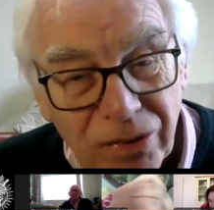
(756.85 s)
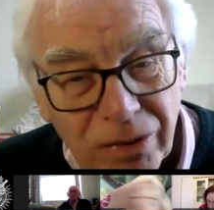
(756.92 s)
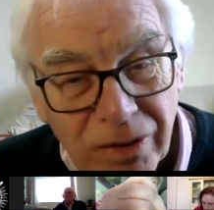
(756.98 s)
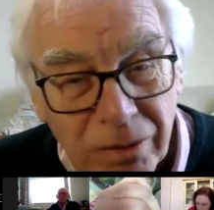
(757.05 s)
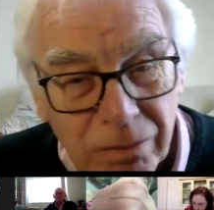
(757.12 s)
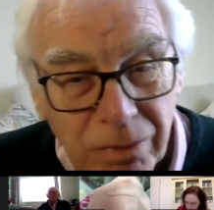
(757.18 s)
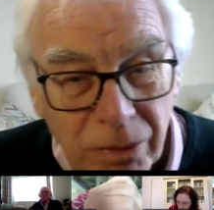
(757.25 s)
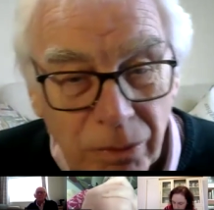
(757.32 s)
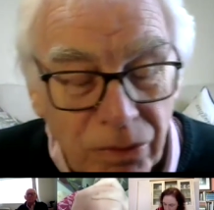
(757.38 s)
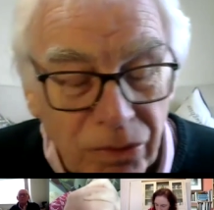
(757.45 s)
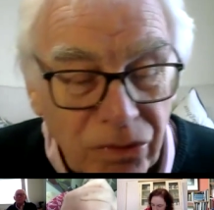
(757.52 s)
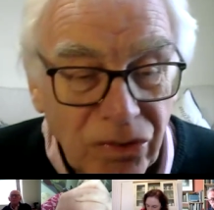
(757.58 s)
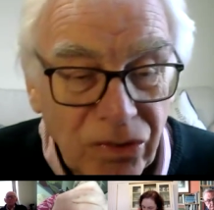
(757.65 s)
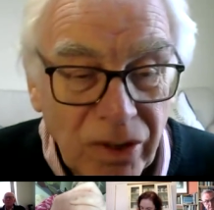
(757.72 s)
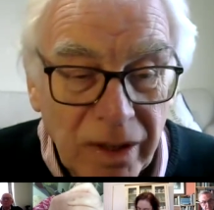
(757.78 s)
So it
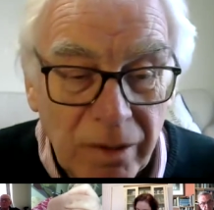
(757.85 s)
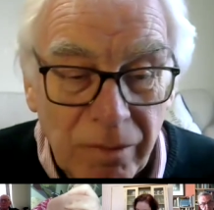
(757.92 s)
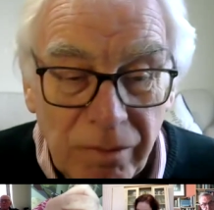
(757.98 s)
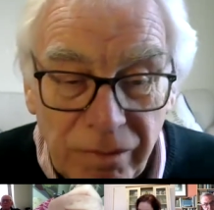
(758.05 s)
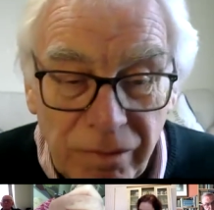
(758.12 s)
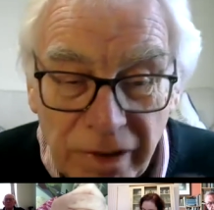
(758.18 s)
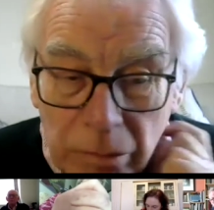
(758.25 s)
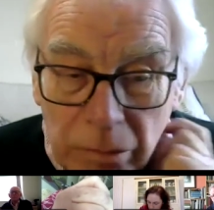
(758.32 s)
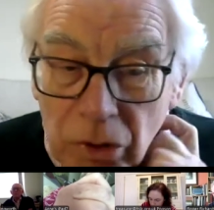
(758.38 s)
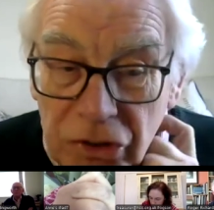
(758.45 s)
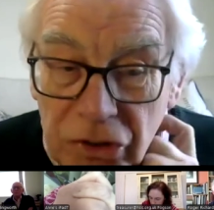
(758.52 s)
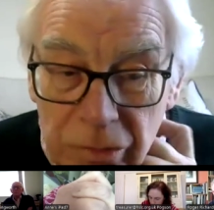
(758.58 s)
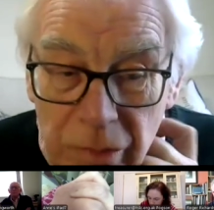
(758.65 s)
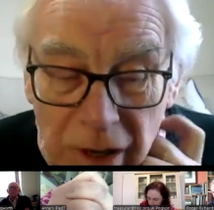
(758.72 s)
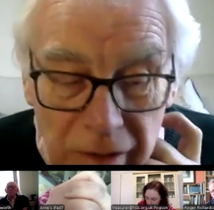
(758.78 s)
was very
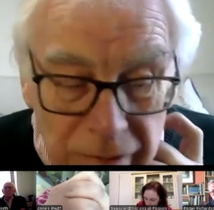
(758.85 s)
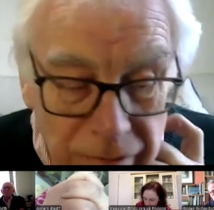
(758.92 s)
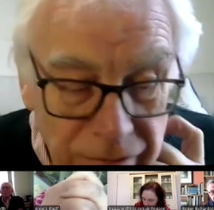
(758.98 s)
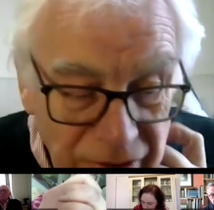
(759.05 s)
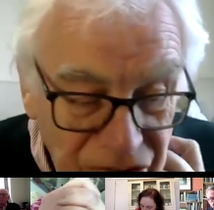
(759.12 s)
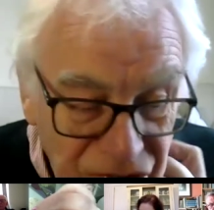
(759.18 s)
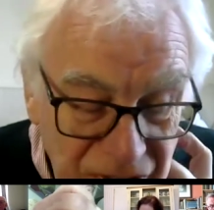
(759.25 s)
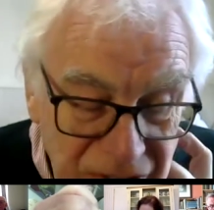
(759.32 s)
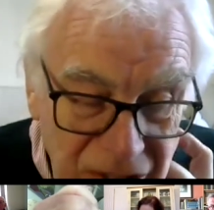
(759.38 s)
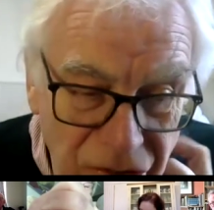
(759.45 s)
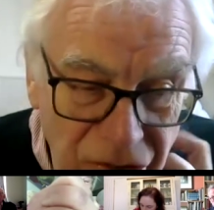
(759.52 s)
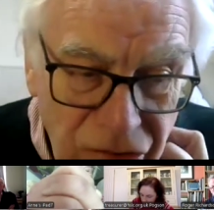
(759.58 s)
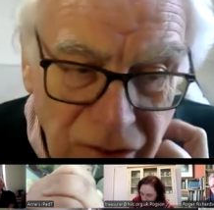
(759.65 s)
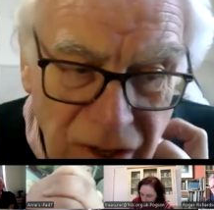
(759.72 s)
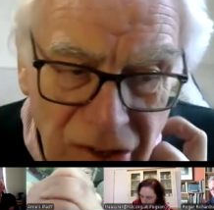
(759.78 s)
much about vested
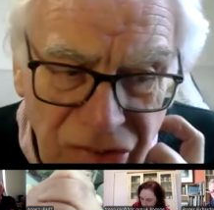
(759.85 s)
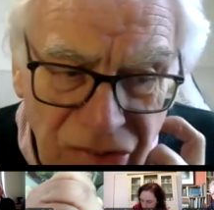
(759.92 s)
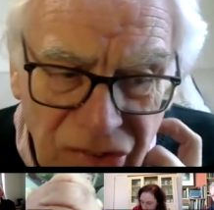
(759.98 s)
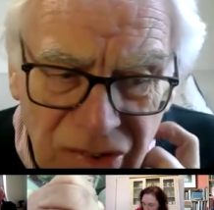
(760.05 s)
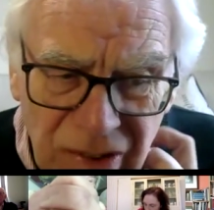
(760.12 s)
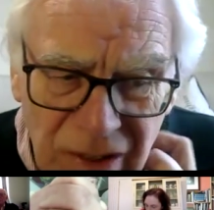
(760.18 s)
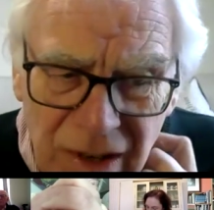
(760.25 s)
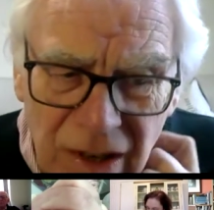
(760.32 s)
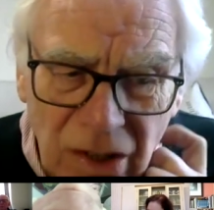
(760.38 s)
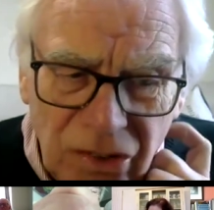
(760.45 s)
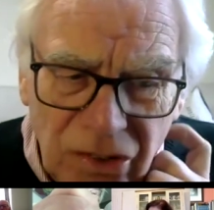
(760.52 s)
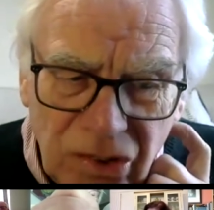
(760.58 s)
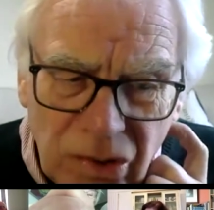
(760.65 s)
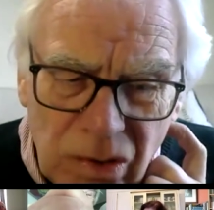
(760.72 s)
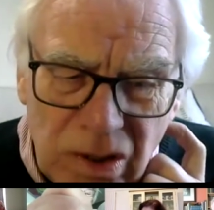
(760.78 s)
interests.
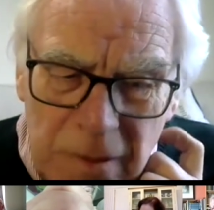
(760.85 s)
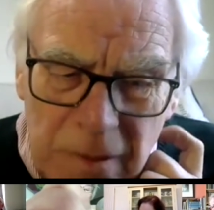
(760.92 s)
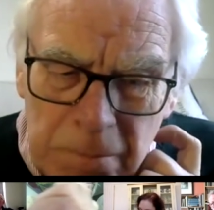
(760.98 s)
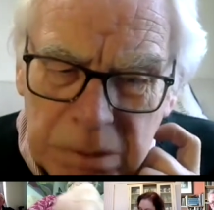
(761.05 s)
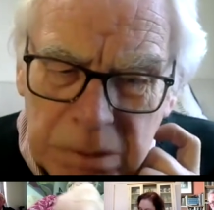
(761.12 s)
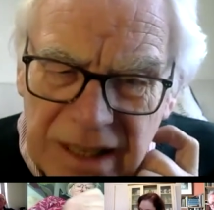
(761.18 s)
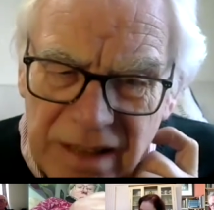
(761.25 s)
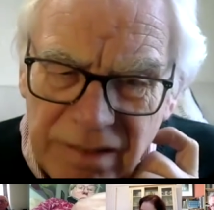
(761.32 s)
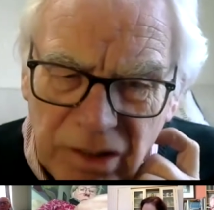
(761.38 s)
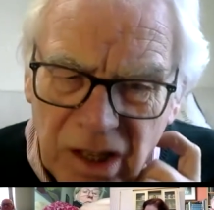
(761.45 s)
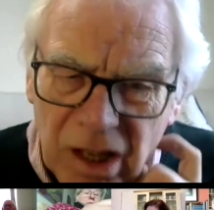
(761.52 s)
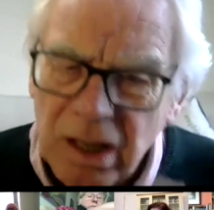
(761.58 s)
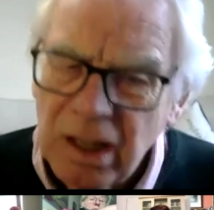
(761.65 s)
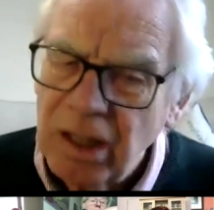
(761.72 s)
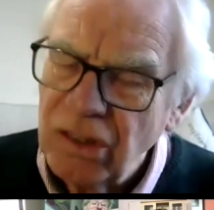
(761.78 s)
So they didn't play the
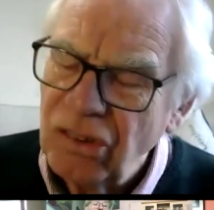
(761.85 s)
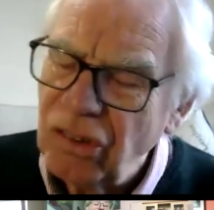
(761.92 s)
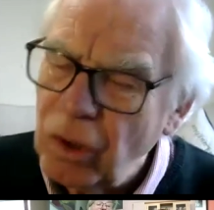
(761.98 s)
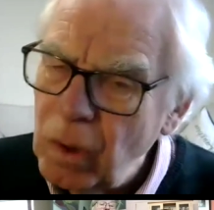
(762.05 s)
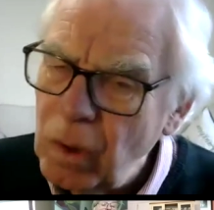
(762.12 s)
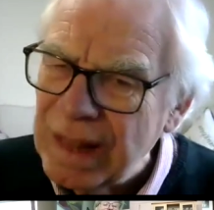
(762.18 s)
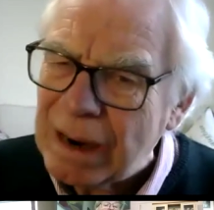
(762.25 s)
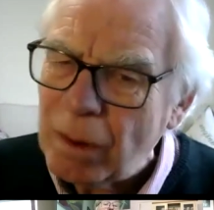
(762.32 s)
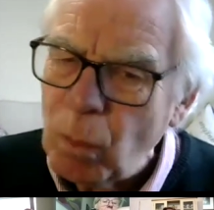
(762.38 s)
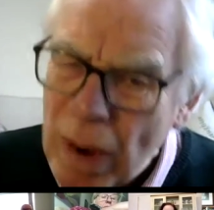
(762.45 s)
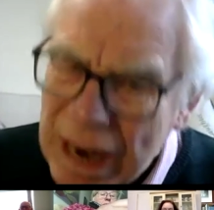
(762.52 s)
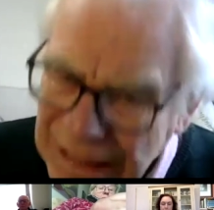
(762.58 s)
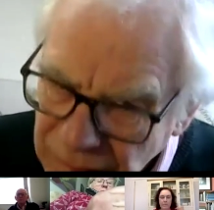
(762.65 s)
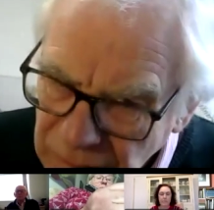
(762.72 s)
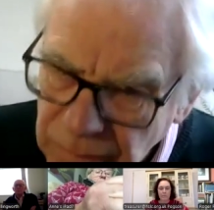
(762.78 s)
cards all that
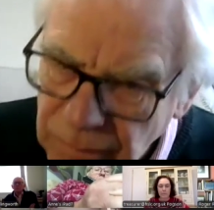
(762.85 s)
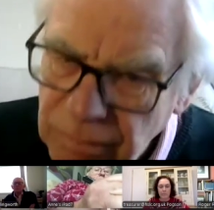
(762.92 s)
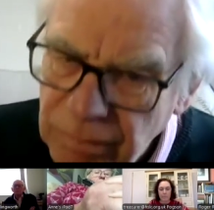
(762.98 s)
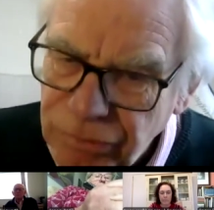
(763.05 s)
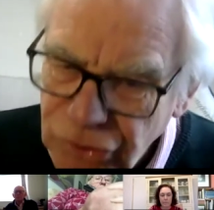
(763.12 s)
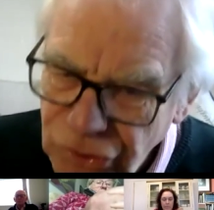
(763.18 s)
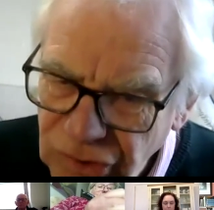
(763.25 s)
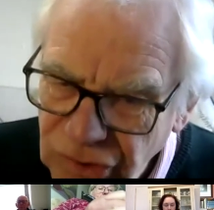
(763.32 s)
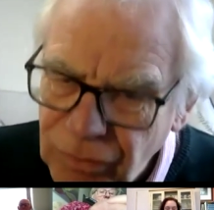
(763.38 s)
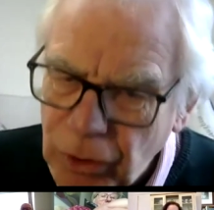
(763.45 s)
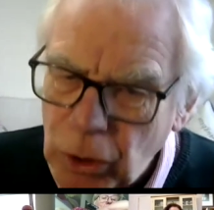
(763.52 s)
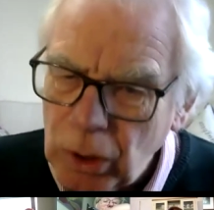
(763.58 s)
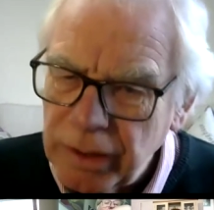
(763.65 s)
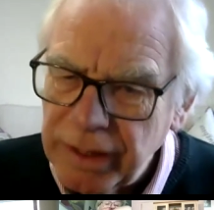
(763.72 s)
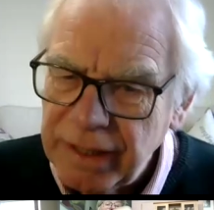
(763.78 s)
well, first of
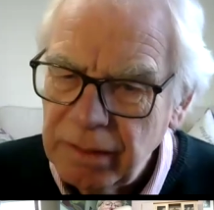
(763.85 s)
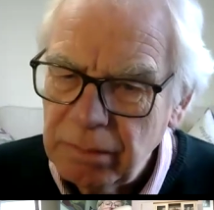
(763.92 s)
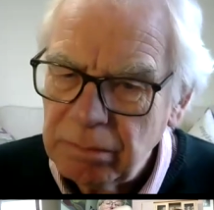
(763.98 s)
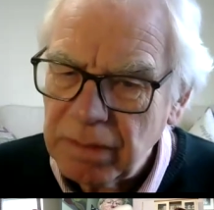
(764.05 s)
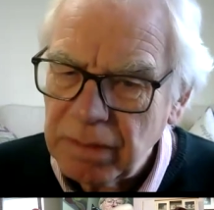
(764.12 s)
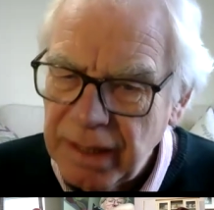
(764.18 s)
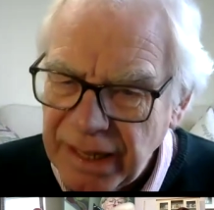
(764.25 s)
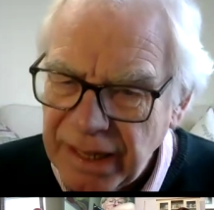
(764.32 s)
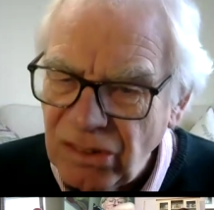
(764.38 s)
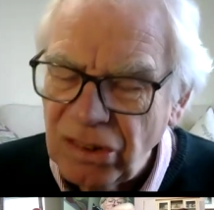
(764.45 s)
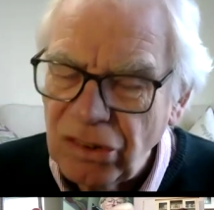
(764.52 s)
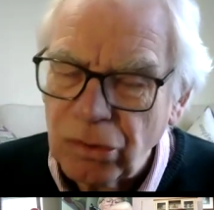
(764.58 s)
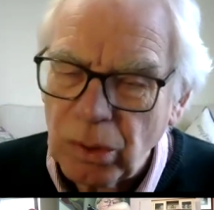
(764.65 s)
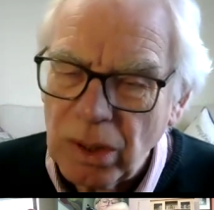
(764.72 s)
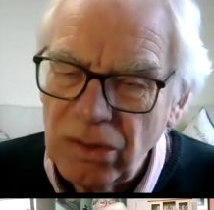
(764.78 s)
all, in
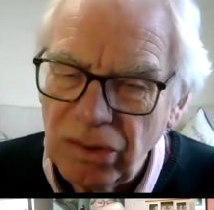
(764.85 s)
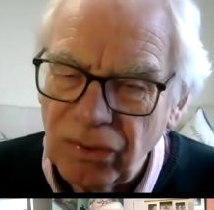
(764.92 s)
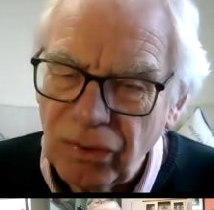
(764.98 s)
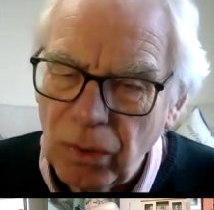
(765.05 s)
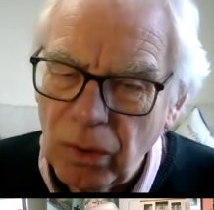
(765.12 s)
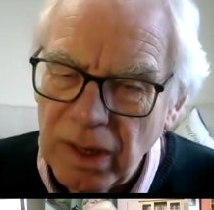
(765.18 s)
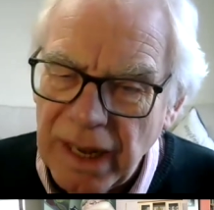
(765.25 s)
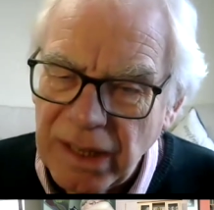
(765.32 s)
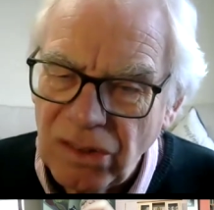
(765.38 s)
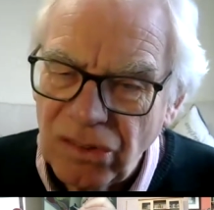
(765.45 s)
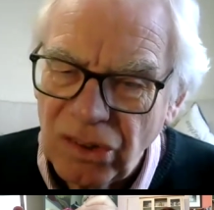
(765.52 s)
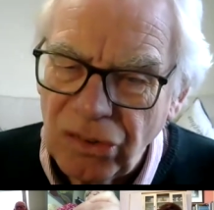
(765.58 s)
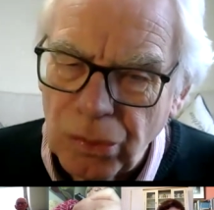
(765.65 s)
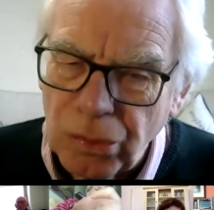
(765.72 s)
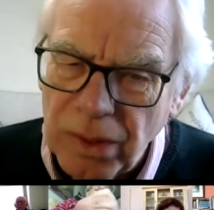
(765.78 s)
1824 and
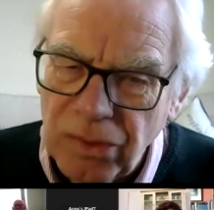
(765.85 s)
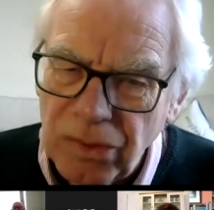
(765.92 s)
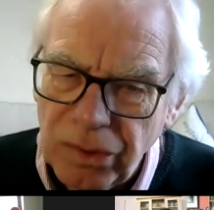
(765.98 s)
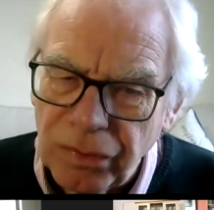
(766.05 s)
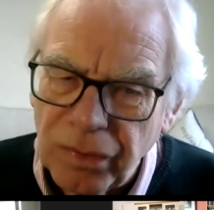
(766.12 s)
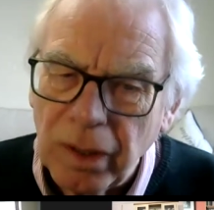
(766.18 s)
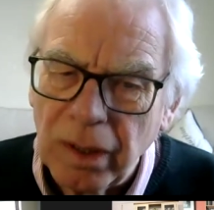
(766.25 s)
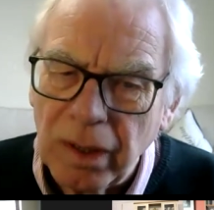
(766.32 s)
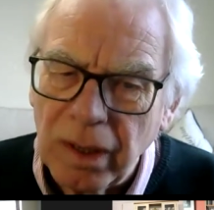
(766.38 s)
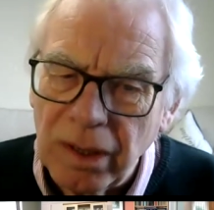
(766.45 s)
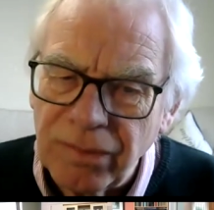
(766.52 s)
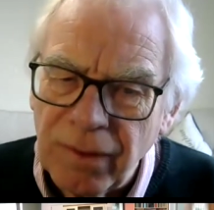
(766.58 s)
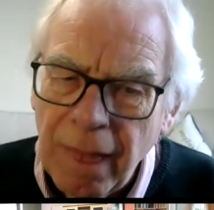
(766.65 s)
1825.